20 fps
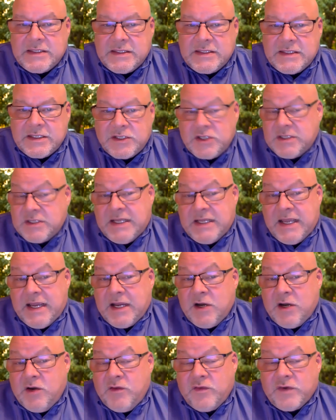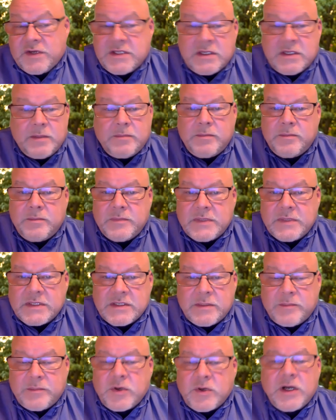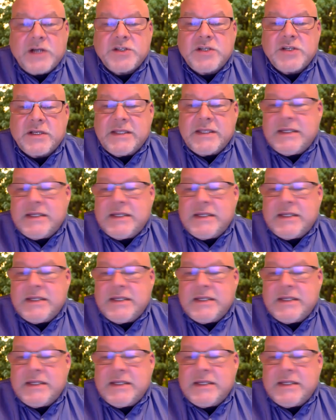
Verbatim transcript: to just take over some some project.